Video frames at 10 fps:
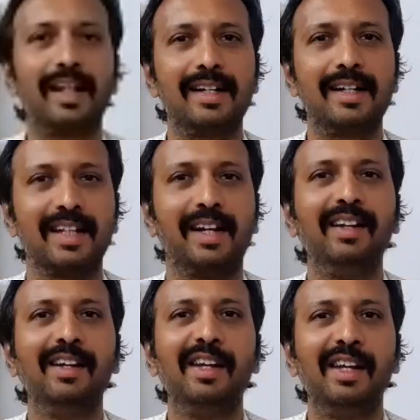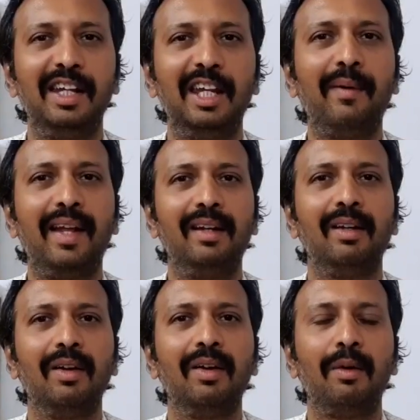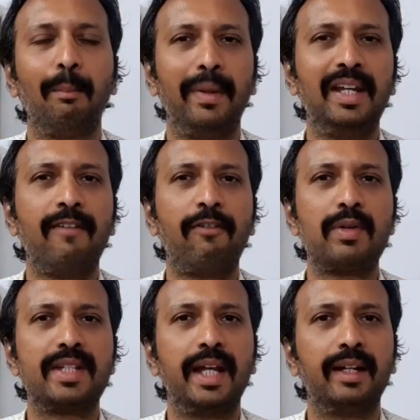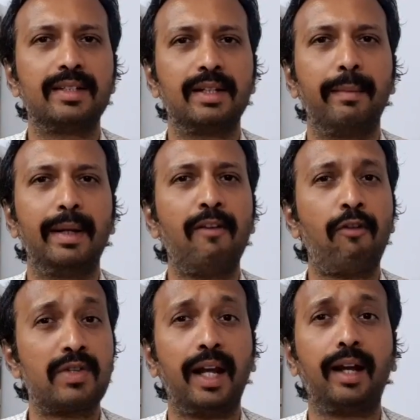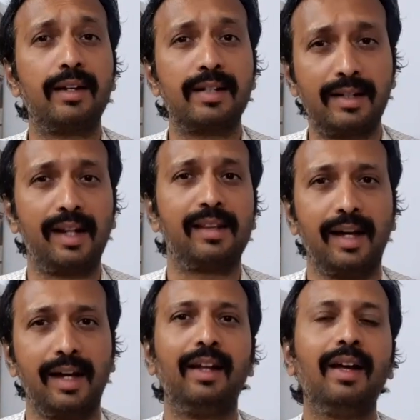sir. Okay. Even many of our many of our psychologists tell that